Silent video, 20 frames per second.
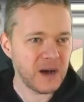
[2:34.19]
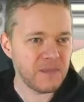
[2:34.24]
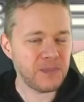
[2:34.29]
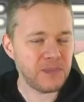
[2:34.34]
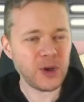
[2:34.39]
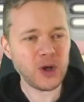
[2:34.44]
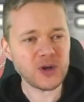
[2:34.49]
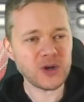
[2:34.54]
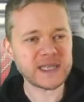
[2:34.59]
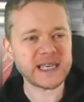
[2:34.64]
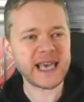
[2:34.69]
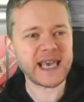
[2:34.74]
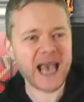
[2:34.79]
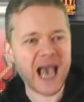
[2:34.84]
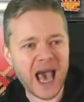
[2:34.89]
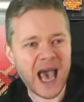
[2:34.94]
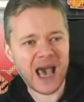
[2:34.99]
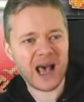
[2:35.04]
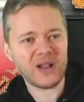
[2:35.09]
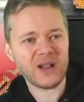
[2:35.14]
Bloody
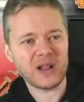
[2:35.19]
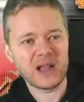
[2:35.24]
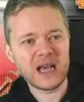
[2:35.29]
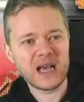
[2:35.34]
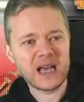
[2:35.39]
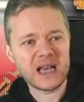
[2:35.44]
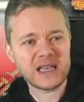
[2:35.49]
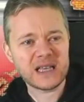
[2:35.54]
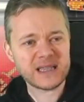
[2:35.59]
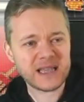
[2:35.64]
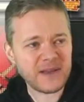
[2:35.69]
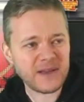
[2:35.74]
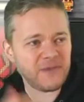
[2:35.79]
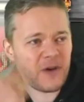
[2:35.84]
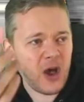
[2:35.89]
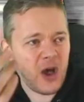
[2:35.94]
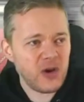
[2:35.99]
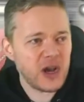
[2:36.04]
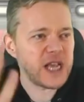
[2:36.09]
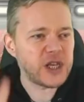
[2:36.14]
hell. They've
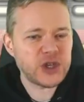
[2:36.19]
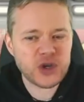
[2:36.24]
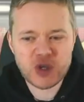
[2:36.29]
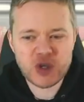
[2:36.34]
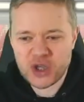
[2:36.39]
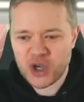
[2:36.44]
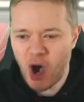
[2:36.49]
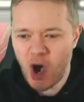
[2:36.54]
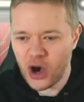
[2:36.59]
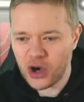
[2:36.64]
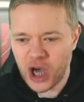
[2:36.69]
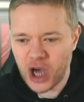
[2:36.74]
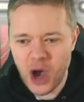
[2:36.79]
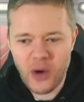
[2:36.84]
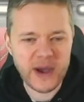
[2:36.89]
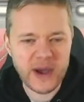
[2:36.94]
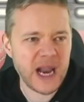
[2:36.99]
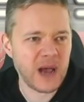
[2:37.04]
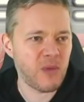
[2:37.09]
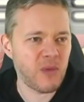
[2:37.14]
only just got
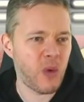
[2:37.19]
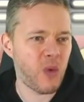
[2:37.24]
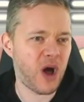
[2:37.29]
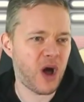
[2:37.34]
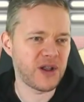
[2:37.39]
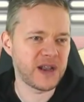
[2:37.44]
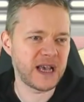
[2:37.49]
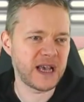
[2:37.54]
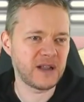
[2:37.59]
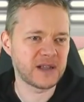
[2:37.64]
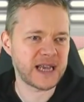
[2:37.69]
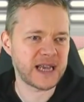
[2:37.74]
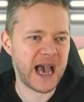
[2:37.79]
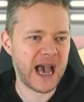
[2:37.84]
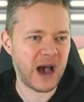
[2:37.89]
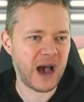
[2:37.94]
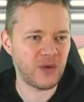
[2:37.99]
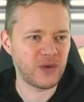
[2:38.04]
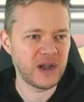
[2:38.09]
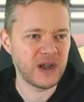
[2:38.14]
going and with 1 0
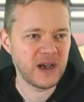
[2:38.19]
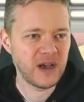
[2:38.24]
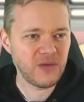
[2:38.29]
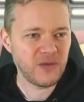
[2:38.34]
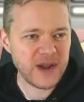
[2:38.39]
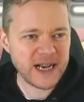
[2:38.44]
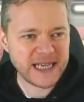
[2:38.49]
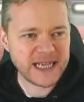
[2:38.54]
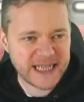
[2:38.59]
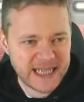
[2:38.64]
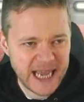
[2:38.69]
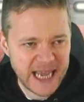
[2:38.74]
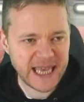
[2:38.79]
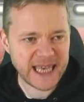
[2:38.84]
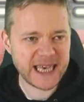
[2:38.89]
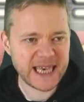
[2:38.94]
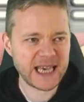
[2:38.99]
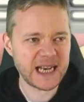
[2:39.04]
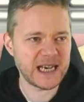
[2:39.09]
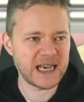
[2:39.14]
down.
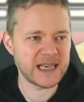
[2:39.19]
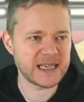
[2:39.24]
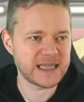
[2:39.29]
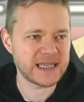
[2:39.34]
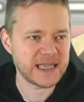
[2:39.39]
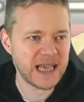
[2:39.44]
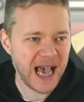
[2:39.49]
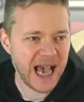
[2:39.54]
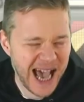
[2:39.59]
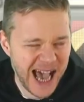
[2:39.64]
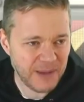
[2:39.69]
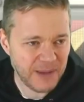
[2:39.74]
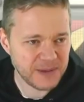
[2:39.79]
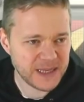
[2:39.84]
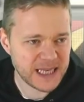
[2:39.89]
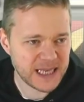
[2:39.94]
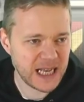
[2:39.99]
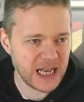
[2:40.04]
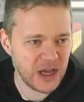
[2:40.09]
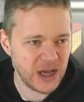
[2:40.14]
Ridiculous.
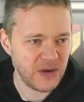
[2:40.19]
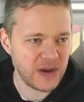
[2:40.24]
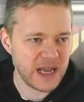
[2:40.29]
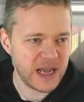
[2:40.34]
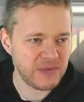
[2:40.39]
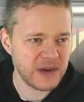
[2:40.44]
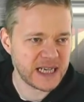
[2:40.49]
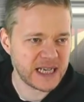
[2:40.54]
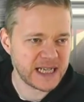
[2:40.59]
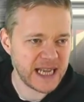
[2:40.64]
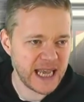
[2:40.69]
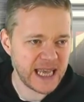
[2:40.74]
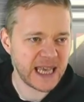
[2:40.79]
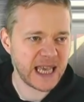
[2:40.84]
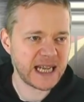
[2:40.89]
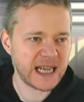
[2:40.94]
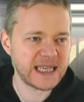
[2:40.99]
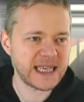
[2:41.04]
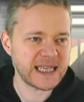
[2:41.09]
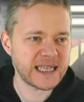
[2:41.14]
Absolutely
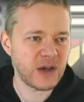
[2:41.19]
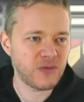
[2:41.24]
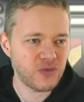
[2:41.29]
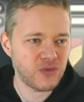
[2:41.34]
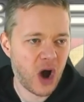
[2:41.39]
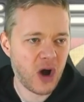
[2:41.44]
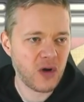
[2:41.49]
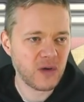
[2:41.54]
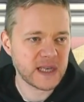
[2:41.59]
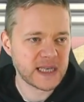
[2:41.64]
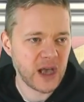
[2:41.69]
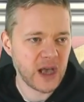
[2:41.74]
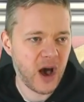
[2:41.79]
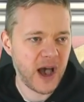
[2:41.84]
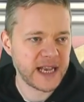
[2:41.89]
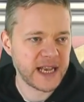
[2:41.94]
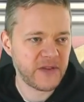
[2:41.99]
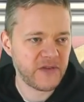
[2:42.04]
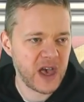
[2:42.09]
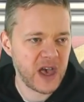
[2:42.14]
ridiculous. He's the wrong
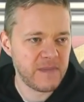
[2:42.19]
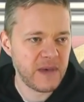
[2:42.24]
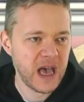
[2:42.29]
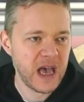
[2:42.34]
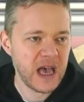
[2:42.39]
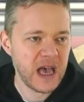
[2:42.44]
side of him.